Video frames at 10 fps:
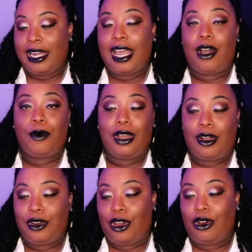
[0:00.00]
Now we
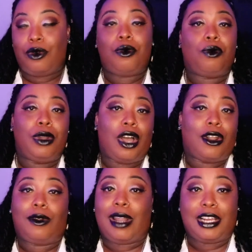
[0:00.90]
all know we
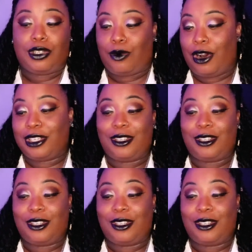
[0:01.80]
all don't like to work,